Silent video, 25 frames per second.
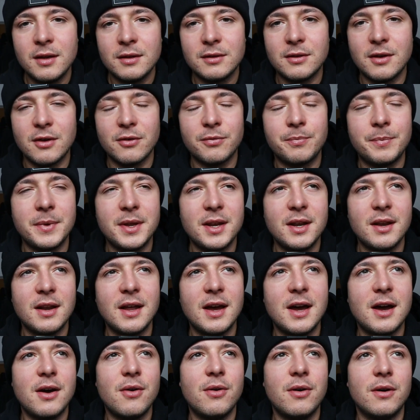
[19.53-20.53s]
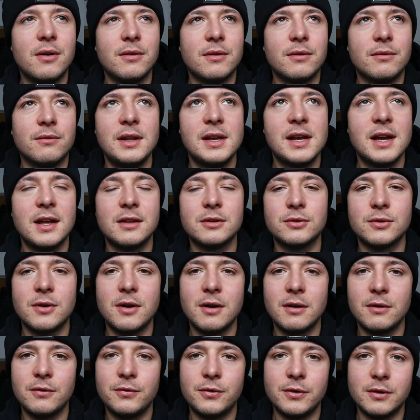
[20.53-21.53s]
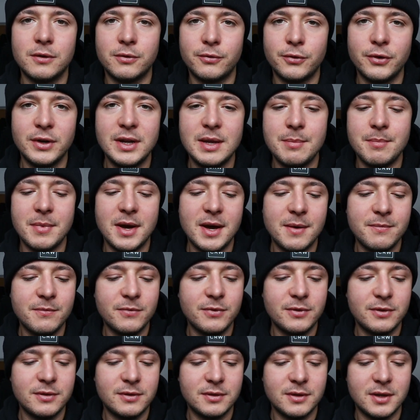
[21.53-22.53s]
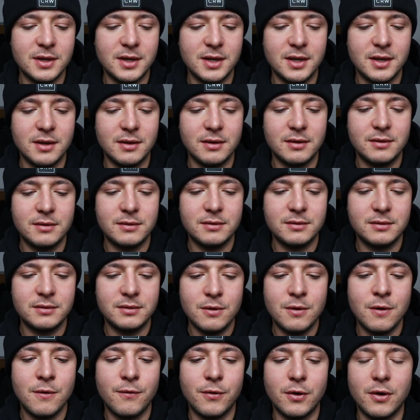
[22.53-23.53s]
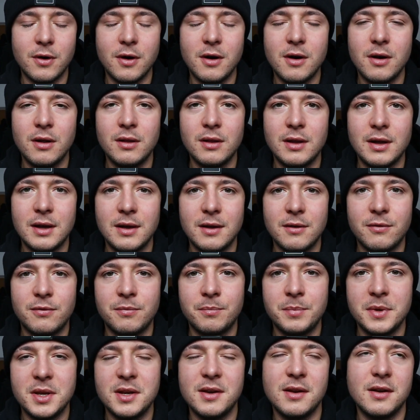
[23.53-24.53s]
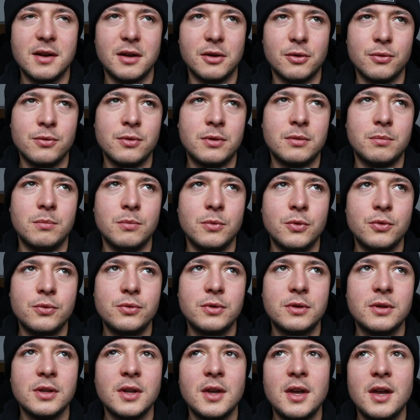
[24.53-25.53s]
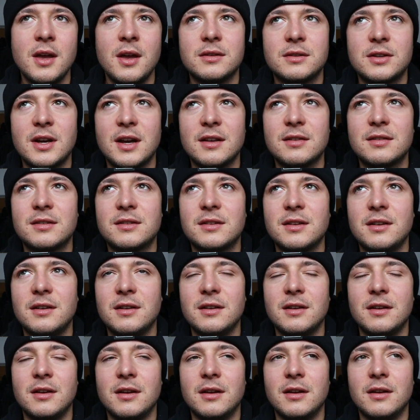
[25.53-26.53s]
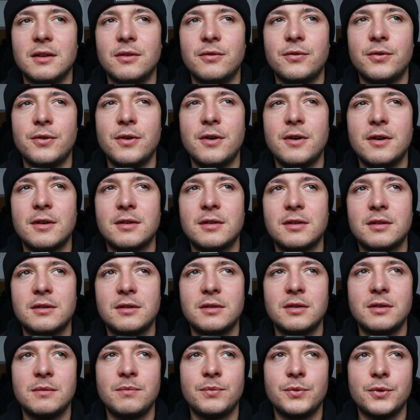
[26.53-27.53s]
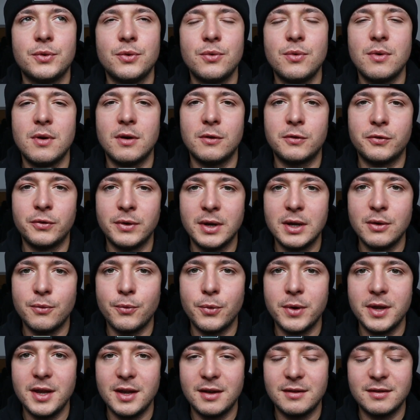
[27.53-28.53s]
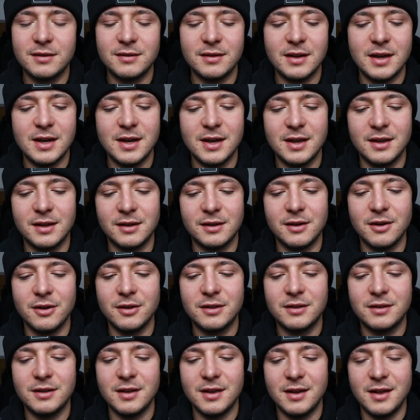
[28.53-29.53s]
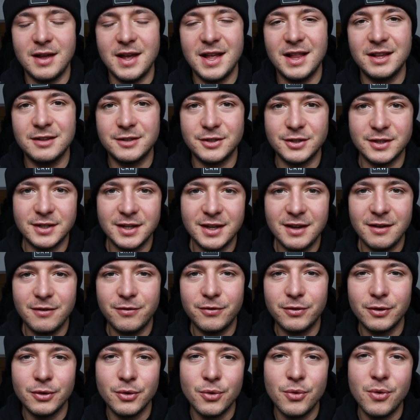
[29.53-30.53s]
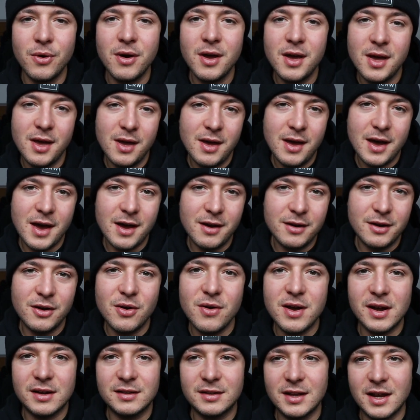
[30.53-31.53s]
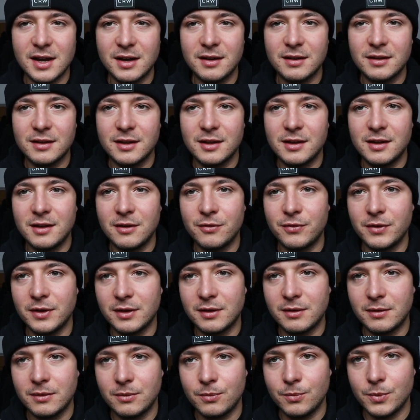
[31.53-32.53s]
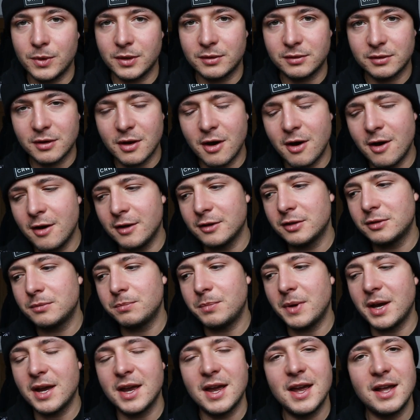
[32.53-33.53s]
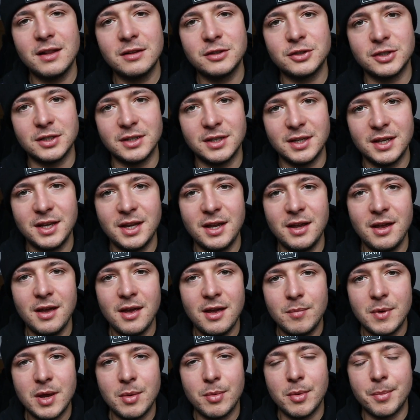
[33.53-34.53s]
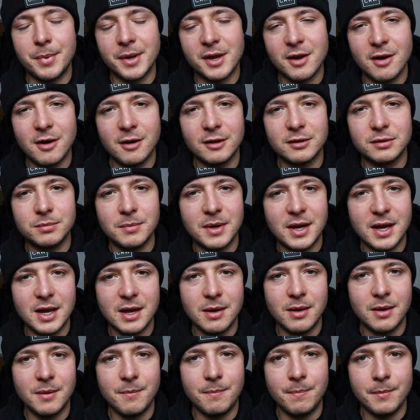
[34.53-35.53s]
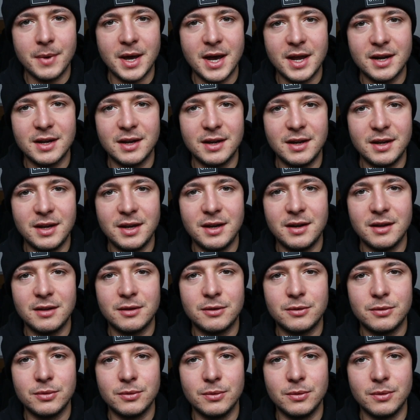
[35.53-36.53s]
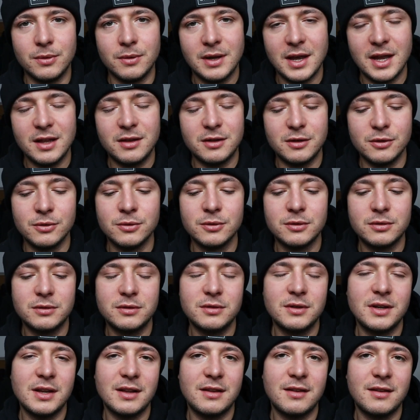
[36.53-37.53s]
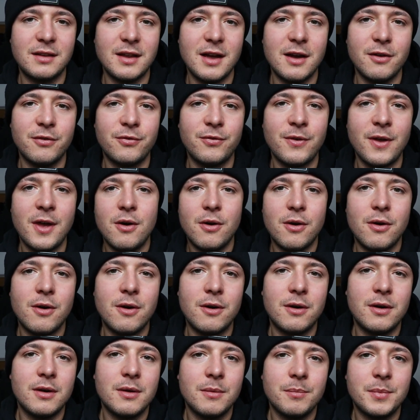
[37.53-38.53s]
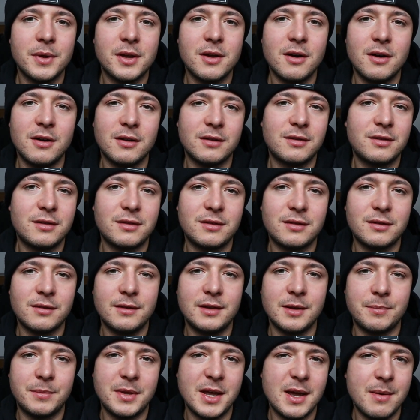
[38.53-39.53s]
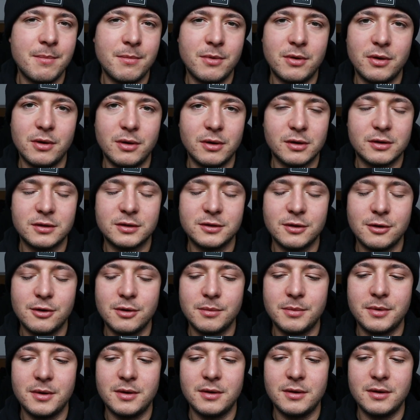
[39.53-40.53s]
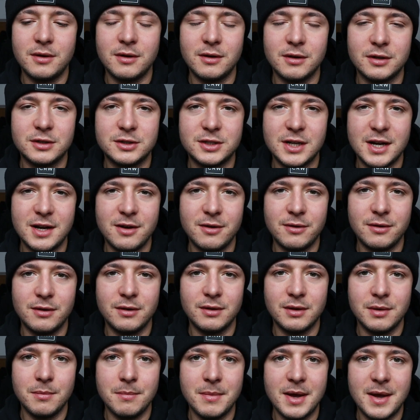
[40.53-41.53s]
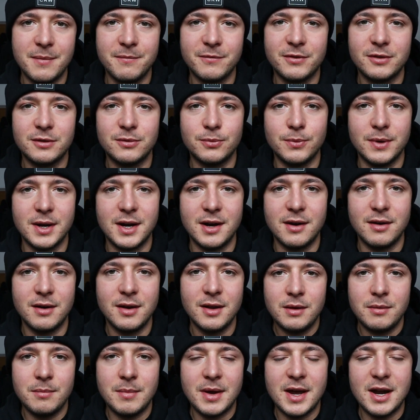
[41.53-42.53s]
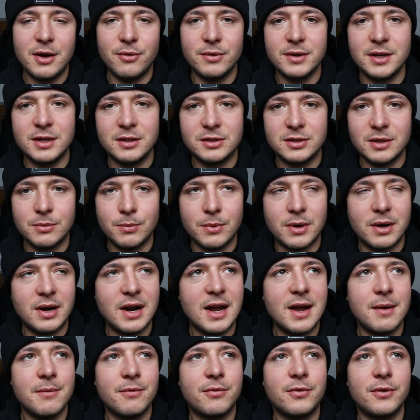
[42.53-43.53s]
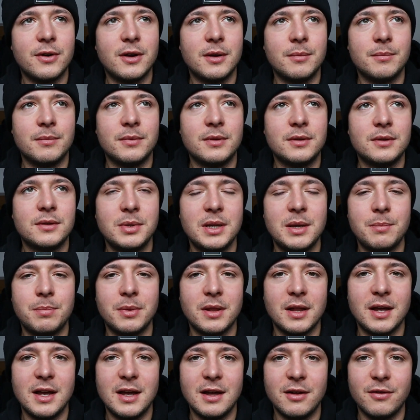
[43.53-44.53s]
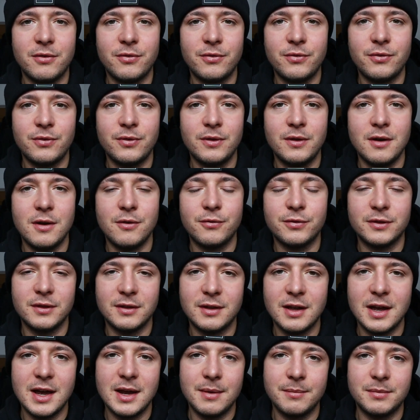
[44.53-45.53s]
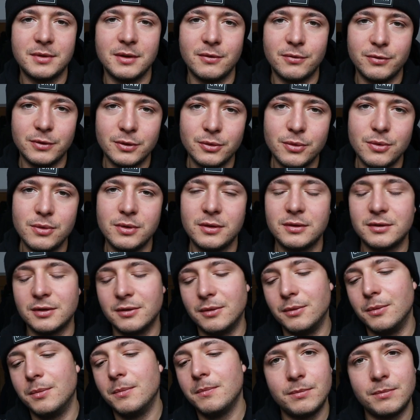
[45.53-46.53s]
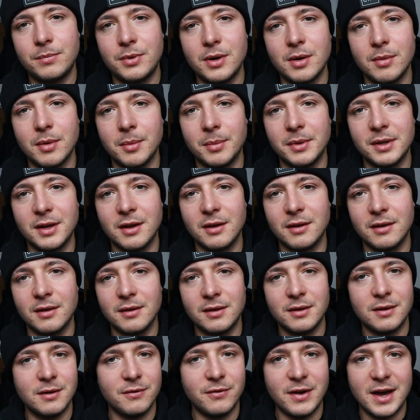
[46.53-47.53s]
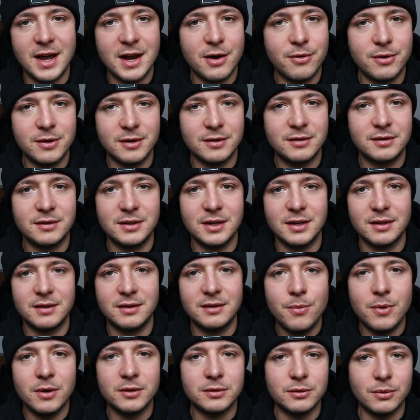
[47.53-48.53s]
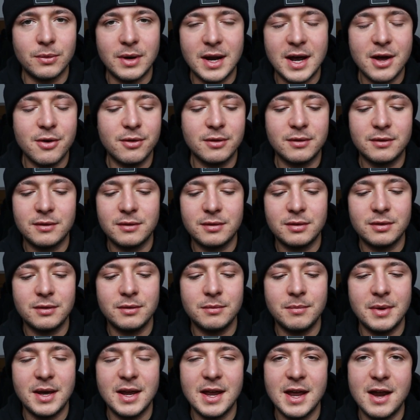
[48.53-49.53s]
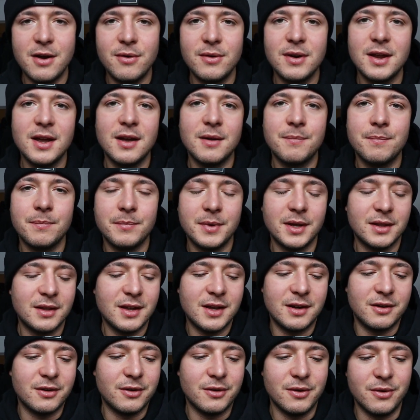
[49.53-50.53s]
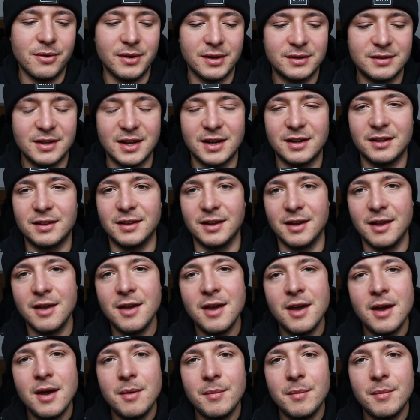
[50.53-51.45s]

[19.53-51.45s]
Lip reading: So I've been now on Ligandrol for 3 months, and overall I've been in a good mood. Just in the first 2 or 3 weeks I got the LGD flu. I don't know exactly if it was caused by LGD, maybe because my body needed to get used to that stuff, or because September, October, or generally months where in my region where I'm from, people have oftentimes a flu, so probably a virus that was around my area, but I don't know exactly.